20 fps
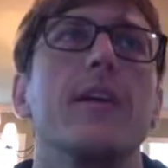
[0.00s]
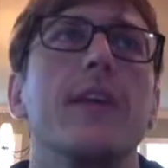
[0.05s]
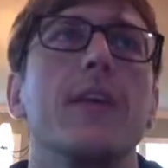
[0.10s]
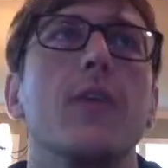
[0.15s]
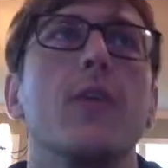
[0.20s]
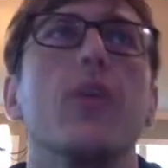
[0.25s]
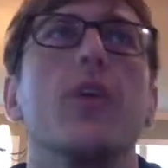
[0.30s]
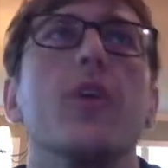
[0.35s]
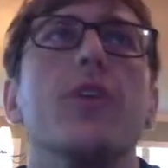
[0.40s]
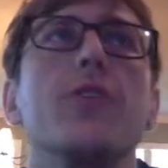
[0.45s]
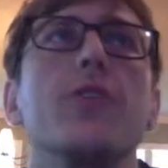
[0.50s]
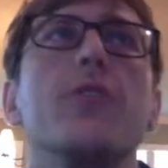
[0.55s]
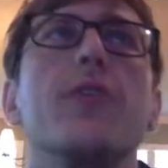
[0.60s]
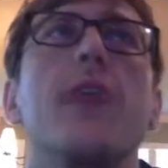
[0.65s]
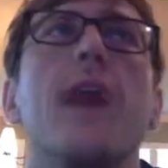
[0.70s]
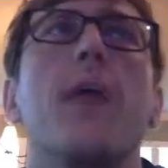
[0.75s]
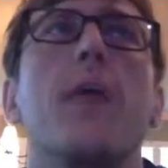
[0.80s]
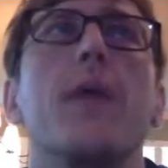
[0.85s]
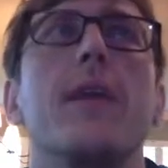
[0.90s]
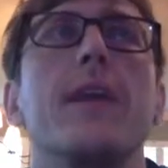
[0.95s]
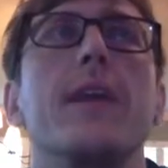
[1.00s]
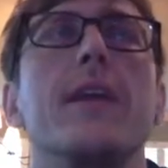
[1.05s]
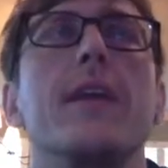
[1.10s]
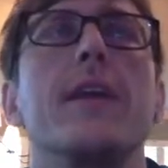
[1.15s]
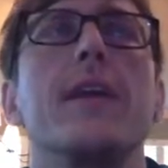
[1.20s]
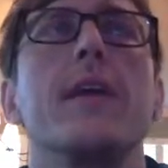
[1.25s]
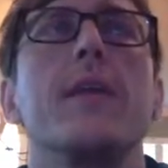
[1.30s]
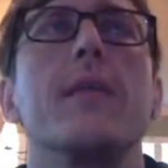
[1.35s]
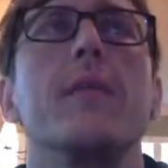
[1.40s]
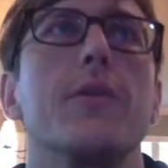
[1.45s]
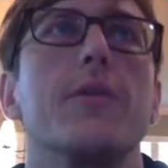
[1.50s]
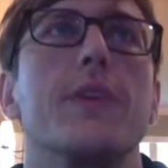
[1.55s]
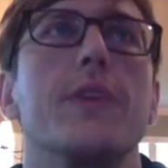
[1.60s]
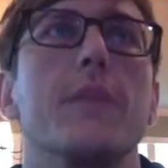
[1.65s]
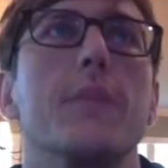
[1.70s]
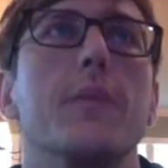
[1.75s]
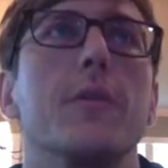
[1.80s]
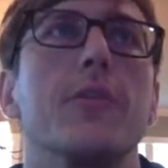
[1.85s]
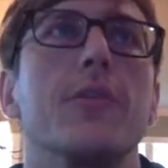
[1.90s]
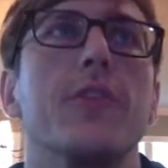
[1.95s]
In order to do that, we need to get
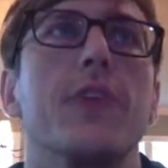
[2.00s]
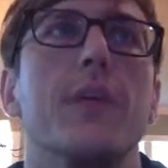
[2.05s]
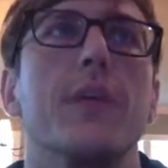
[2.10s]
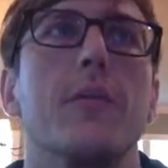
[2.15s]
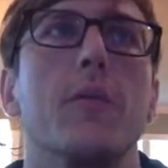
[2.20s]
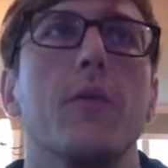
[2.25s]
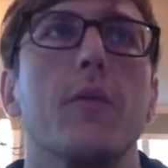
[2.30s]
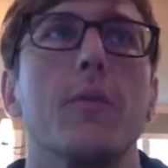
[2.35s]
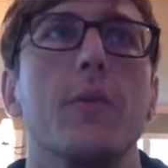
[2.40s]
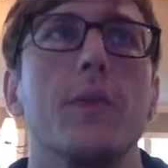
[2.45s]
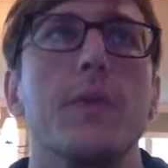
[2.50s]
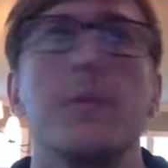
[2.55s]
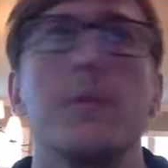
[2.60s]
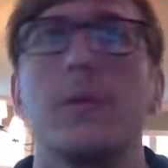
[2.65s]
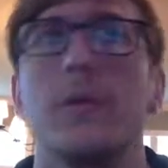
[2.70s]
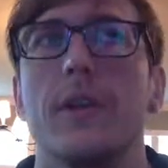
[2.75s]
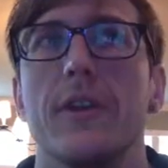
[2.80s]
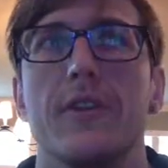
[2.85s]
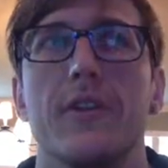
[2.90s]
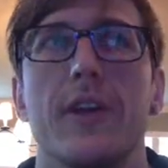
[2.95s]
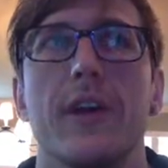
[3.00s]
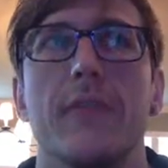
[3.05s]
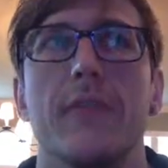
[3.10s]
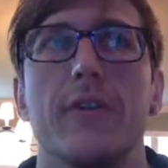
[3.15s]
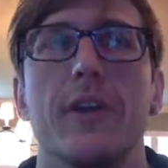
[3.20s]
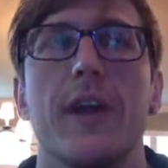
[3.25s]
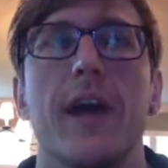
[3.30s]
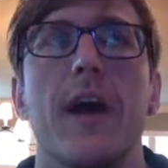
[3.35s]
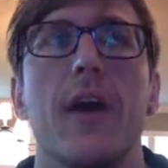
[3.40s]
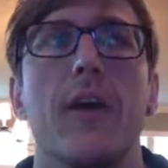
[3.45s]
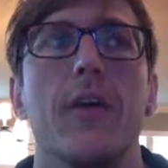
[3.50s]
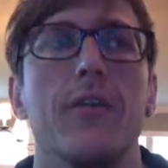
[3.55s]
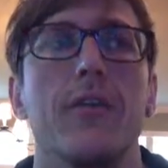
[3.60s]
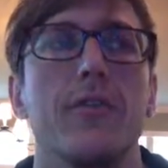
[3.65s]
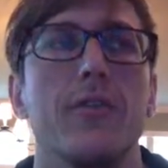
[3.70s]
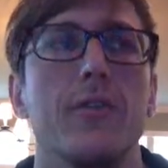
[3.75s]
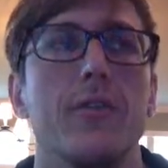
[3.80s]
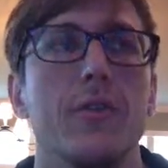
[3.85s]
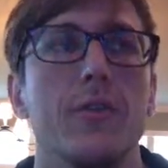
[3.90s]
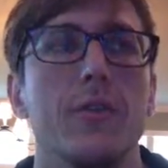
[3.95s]
10% more people, let's say for now,
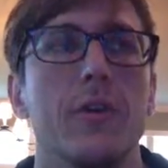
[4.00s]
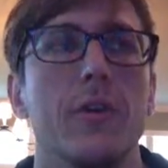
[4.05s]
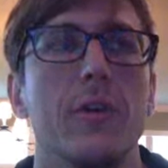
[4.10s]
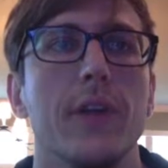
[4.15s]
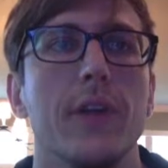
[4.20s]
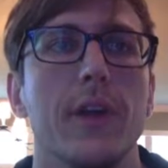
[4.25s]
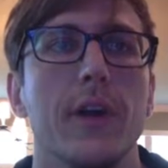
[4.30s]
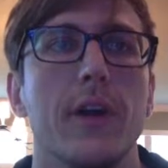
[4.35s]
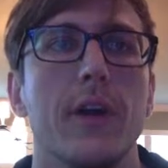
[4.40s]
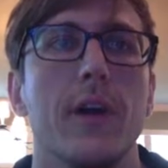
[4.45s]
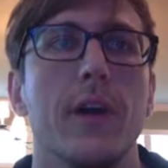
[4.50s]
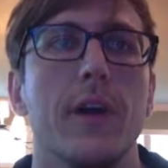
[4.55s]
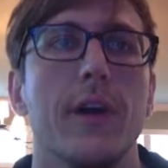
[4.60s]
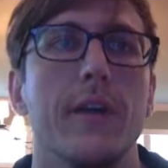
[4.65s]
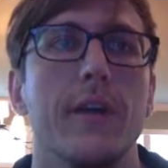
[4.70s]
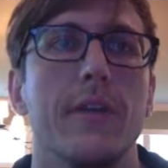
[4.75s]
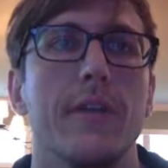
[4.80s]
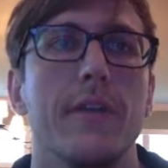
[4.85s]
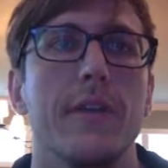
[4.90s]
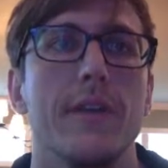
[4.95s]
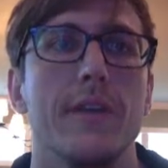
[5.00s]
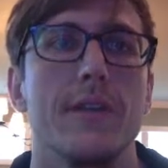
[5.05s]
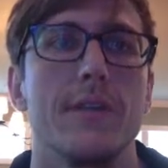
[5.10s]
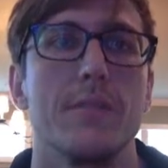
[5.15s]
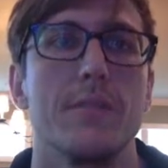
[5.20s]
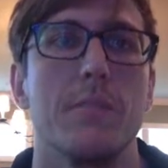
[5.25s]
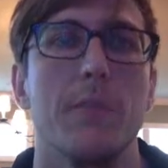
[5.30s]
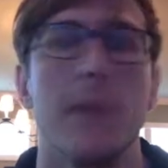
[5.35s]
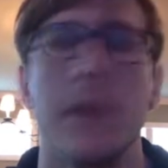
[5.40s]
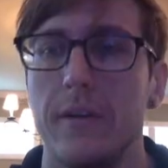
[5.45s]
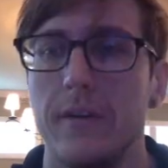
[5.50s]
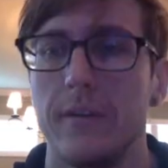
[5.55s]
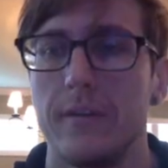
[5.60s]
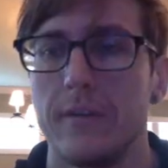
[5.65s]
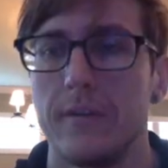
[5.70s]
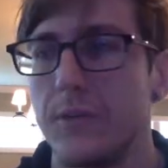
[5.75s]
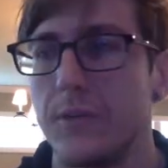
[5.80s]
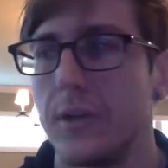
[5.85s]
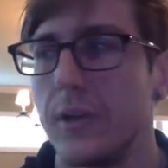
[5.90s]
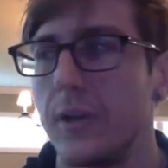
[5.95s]
to click on this
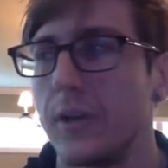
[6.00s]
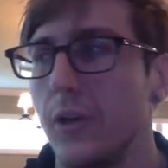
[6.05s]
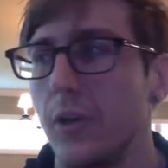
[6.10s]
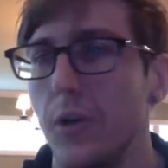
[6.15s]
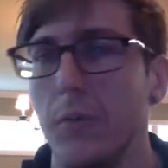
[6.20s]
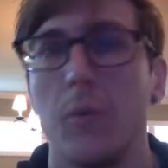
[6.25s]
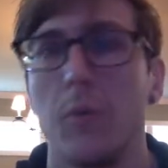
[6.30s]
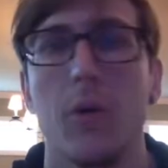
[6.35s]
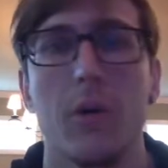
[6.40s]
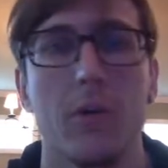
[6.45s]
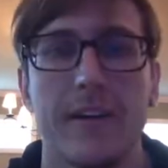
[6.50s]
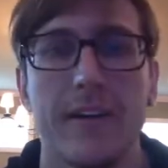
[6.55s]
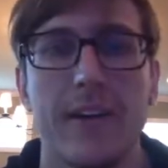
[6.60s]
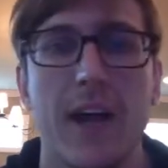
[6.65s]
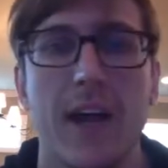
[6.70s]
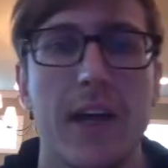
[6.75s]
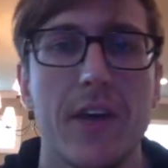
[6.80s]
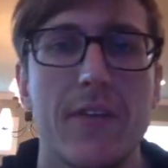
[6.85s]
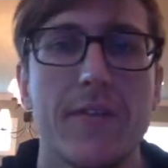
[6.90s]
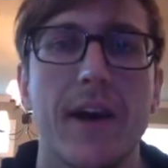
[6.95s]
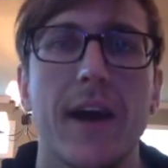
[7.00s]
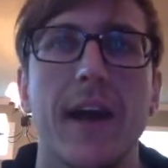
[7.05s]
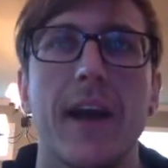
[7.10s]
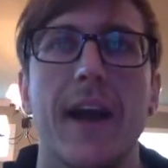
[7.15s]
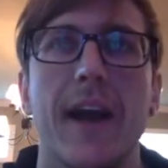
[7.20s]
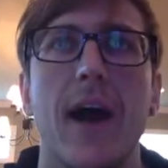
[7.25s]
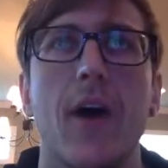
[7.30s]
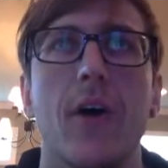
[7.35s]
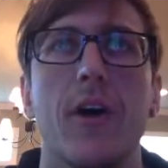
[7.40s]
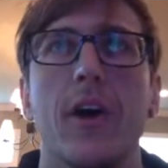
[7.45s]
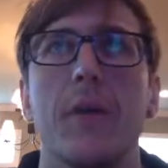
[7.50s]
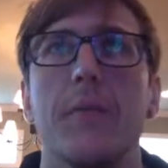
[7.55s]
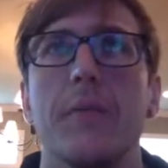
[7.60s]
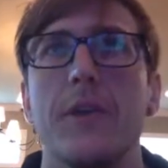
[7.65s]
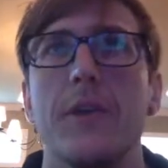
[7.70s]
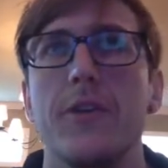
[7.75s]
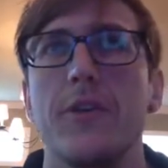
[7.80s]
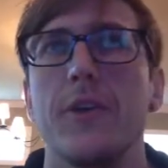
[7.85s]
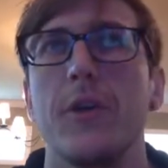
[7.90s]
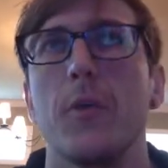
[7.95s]
button to learn more. Now you've got an outcome
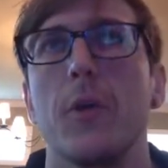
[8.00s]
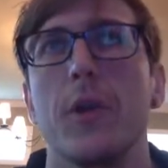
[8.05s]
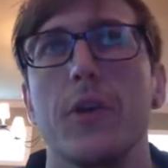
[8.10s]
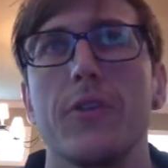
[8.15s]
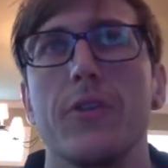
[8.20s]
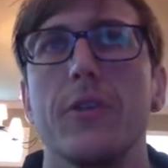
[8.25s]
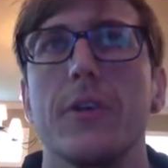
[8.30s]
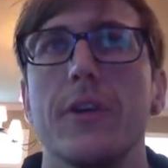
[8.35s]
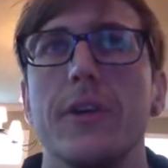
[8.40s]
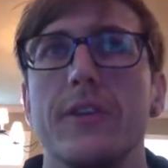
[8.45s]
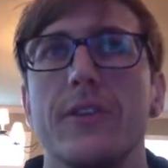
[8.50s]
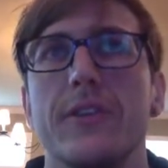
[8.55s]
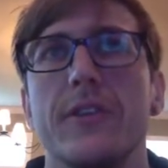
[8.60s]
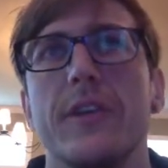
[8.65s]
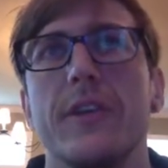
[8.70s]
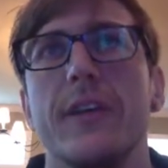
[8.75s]
that you can work towards.